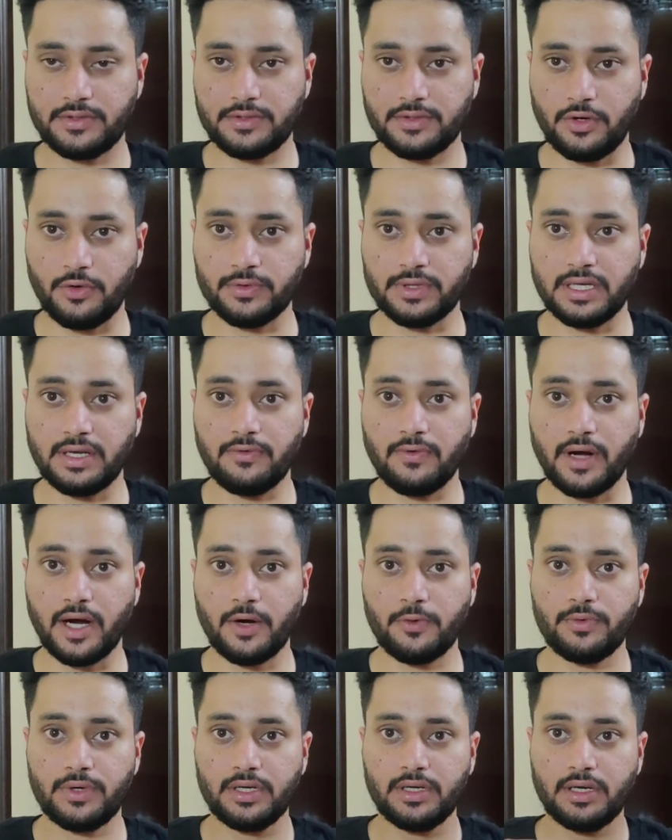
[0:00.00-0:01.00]
on the
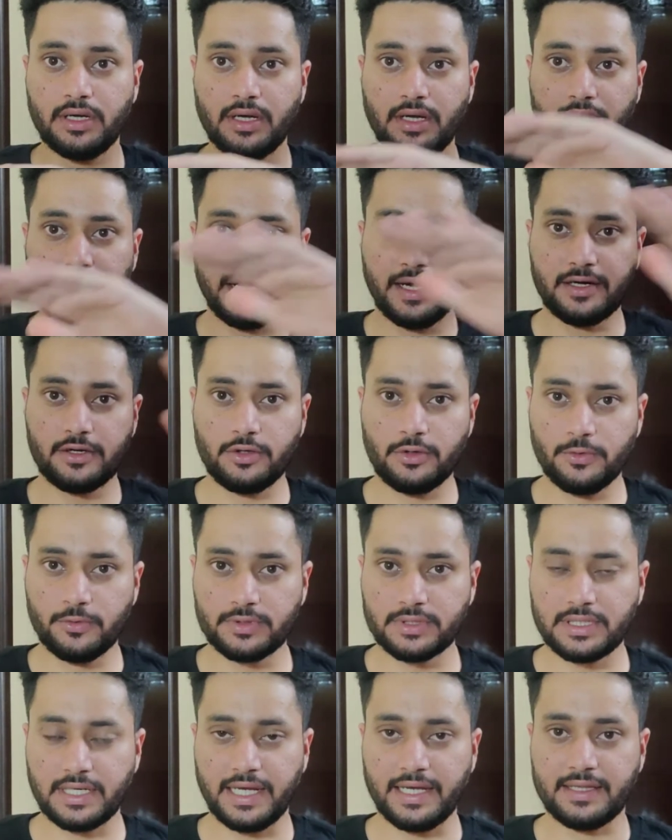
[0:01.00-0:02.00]
ground. It
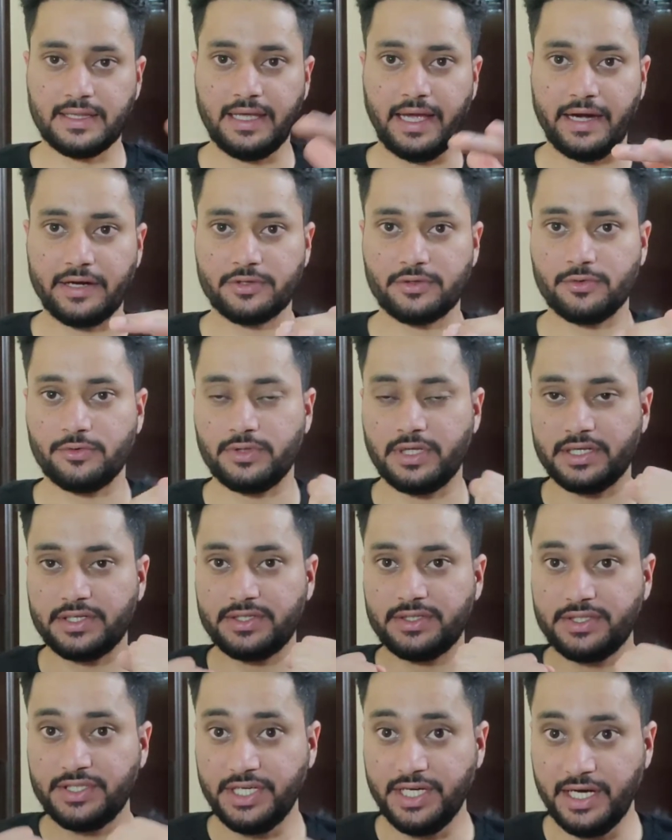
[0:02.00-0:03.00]
looks like that. So the
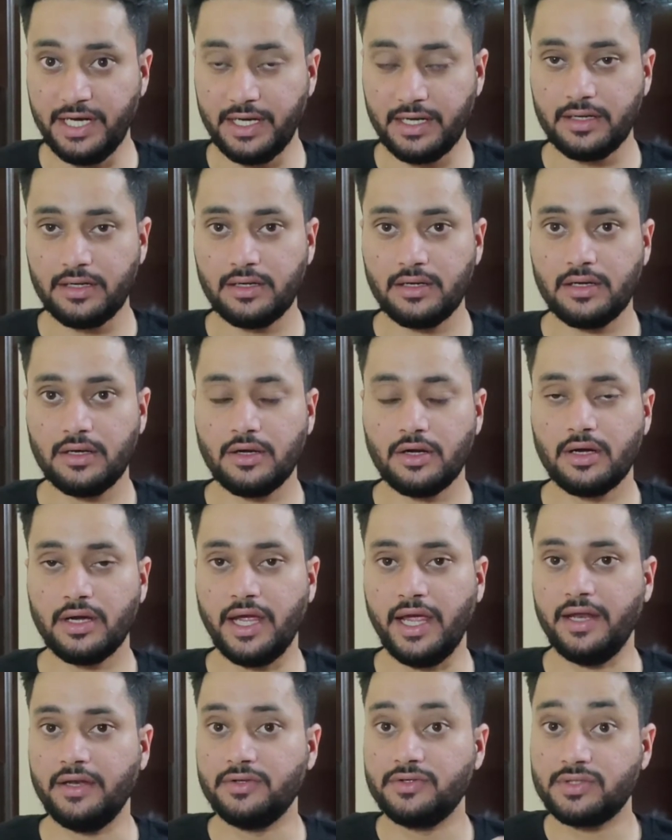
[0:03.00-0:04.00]
shield
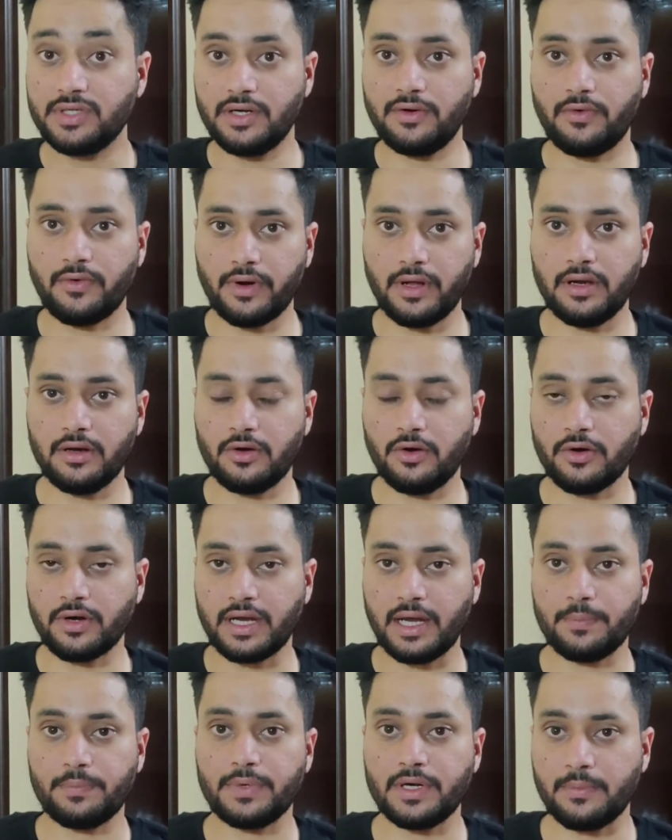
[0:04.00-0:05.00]
in general, or
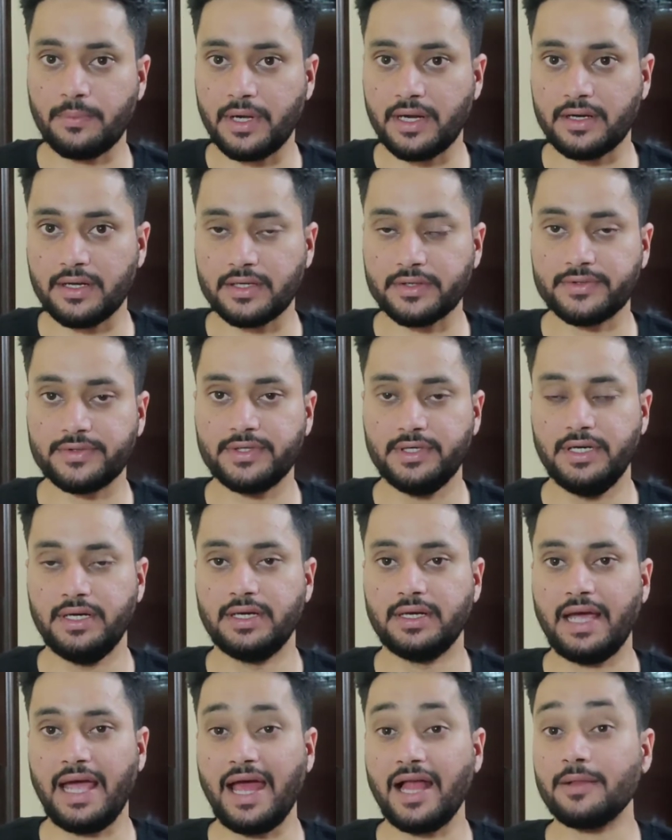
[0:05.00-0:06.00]
Captain America's
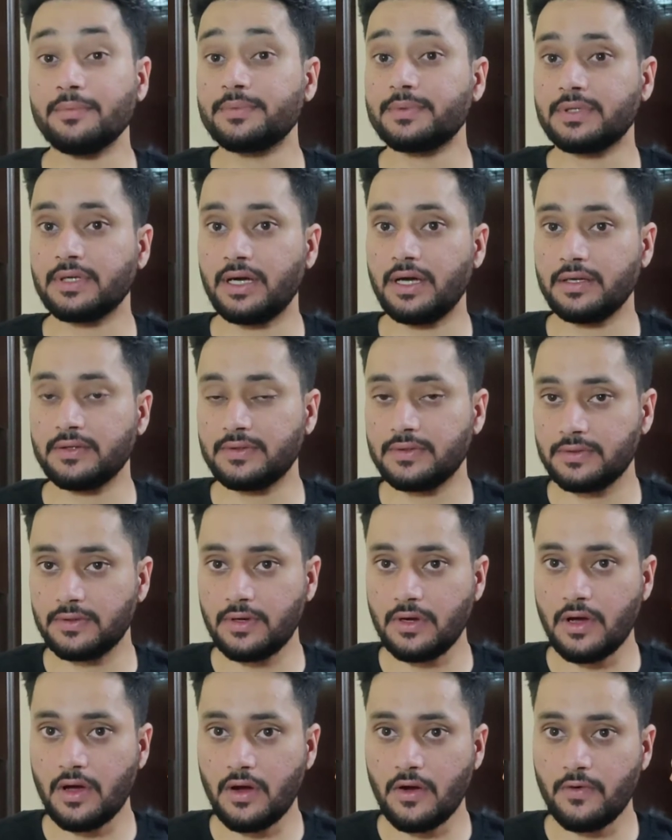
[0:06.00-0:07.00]
shield, helps us
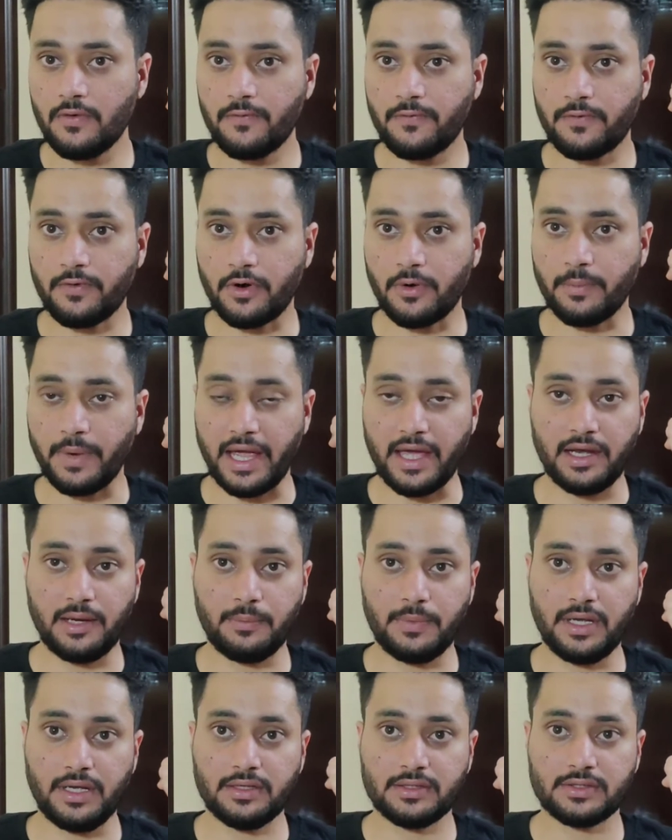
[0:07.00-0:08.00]
from
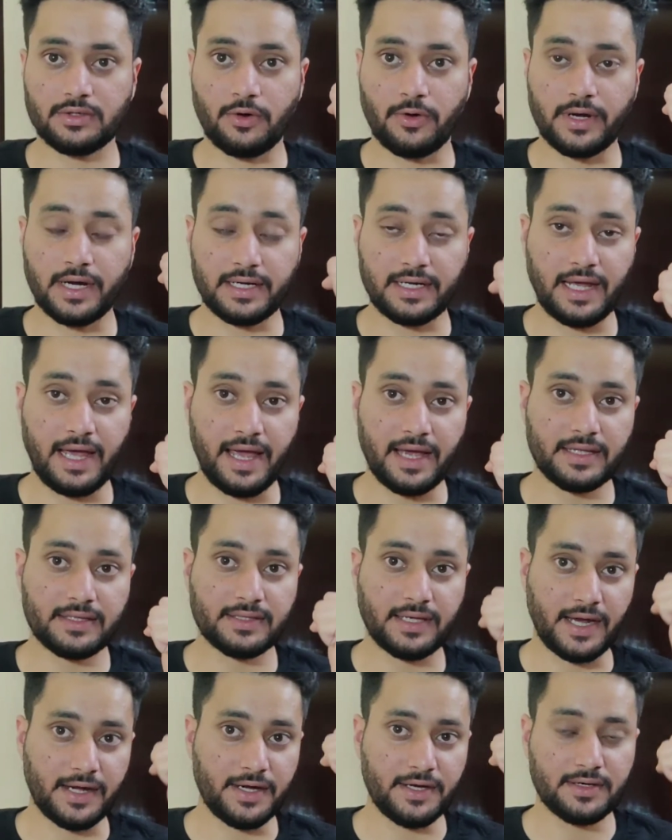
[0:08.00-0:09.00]
enemies or
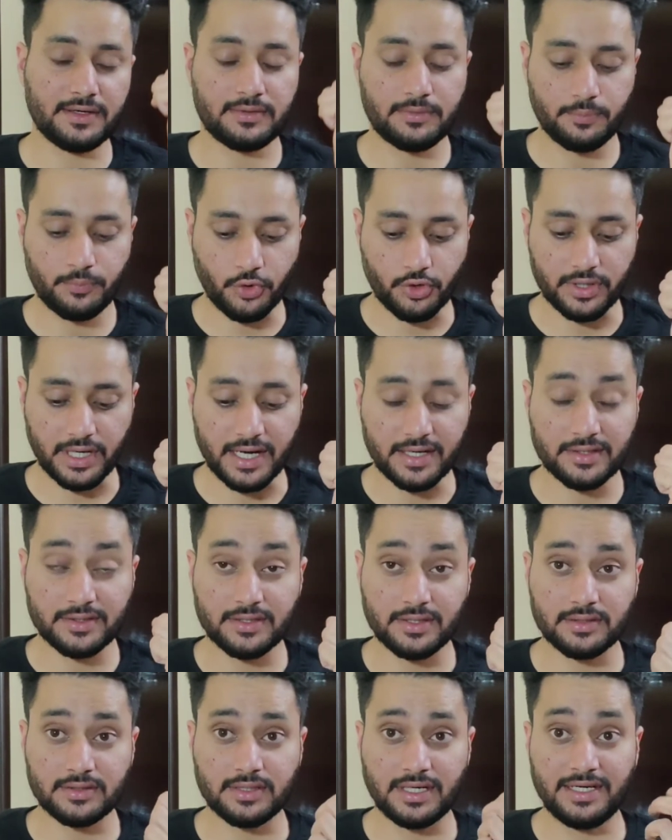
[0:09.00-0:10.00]
attacks, and it protects
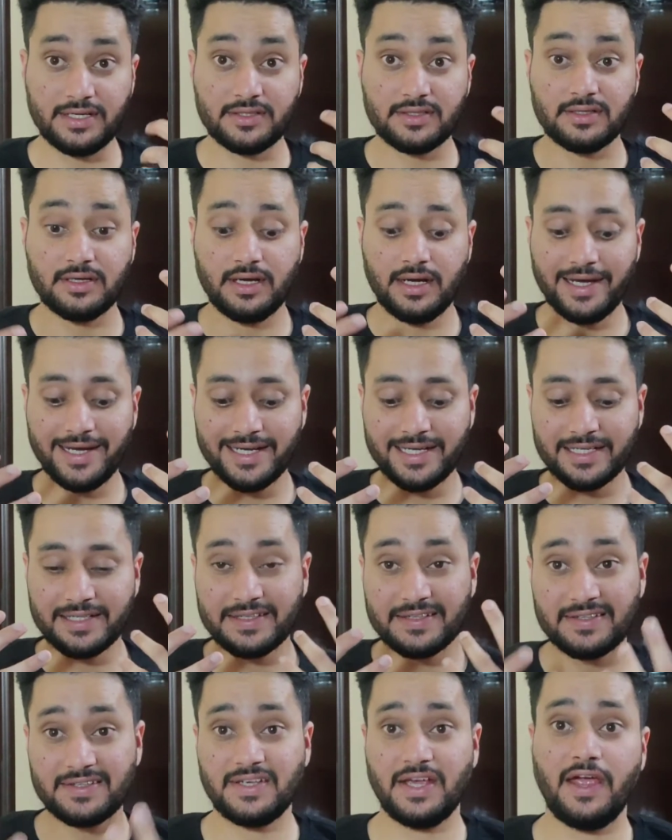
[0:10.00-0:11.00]
us. It's
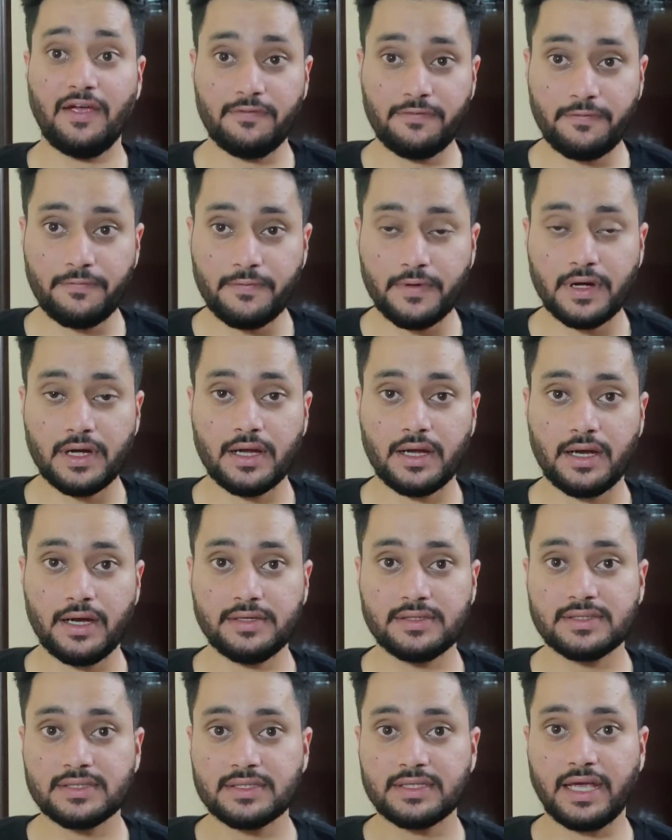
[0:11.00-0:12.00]
safe.
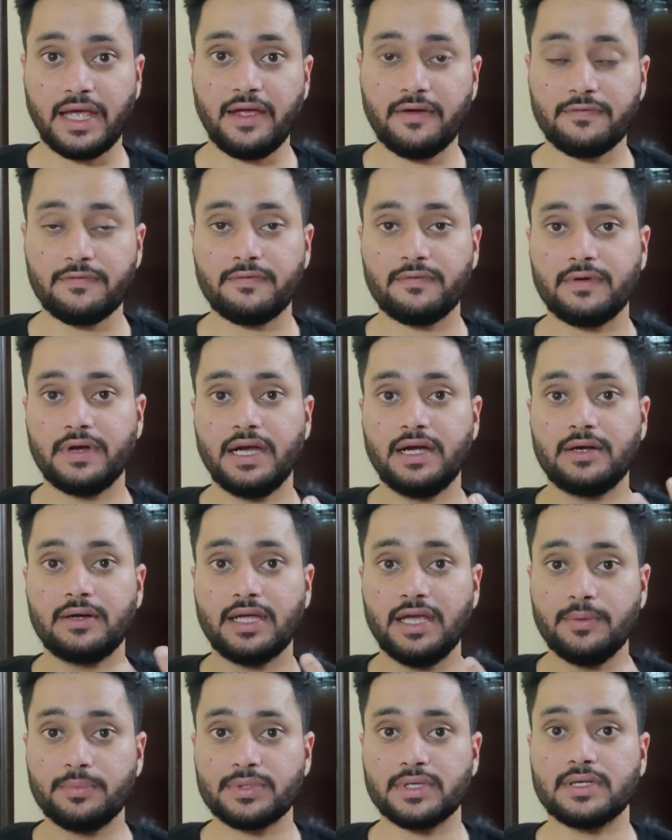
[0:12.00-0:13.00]
It's safe.
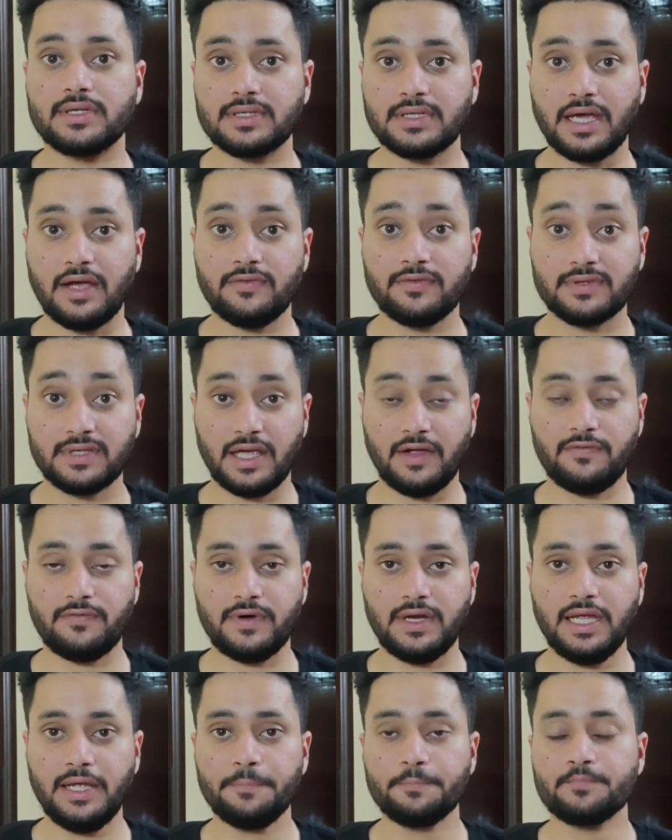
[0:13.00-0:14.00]
It keeps us safe.
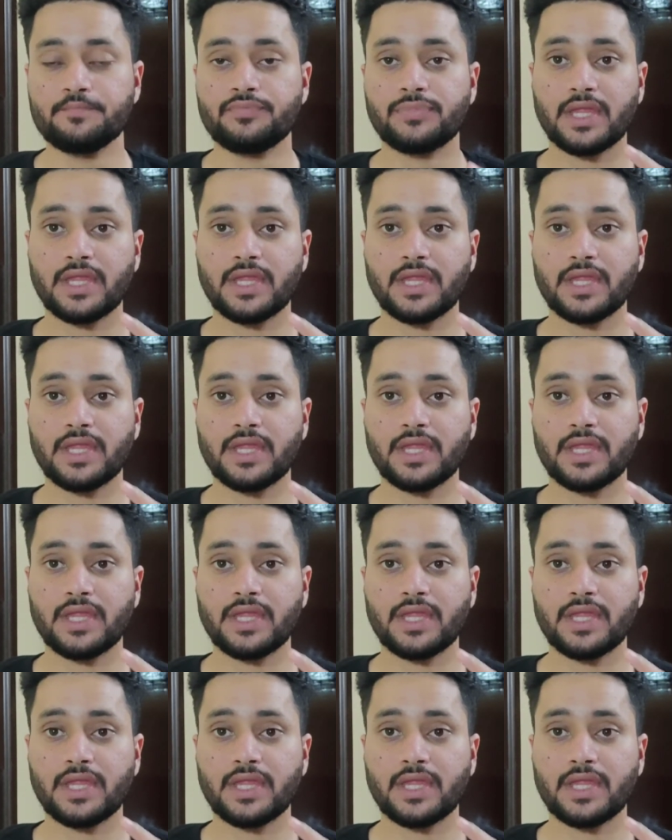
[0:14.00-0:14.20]
Safety.